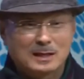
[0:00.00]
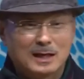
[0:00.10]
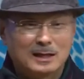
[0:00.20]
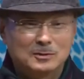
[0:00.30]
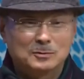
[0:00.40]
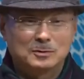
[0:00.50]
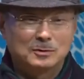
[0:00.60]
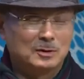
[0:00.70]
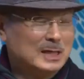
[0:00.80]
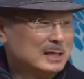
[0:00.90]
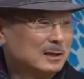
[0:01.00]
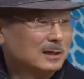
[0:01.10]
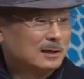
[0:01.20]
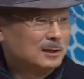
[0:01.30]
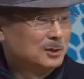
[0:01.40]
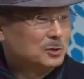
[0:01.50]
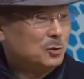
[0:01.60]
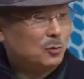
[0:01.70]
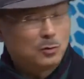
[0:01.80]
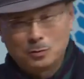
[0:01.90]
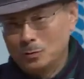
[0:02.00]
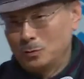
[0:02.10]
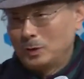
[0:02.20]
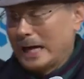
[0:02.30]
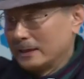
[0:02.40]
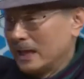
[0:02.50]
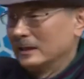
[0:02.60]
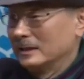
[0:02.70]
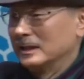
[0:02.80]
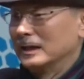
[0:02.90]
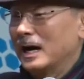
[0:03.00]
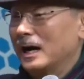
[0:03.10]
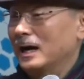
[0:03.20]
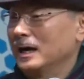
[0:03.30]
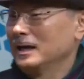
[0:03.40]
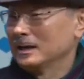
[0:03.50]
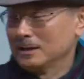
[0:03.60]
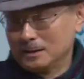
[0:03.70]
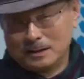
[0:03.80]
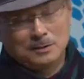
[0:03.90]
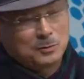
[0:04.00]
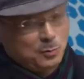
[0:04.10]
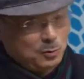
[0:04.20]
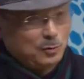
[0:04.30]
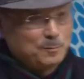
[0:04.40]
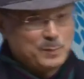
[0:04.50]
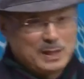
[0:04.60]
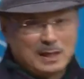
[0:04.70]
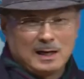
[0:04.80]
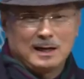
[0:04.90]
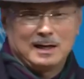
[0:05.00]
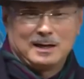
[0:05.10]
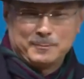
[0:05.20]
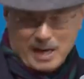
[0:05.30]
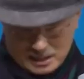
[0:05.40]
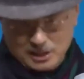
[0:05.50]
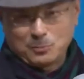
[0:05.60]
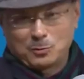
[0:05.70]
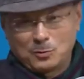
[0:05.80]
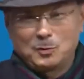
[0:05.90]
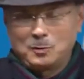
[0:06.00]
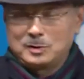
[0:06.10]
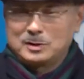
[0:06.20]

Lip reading: Spanish. That person will be able to spread it in Argentina, Colombia, and Mexico.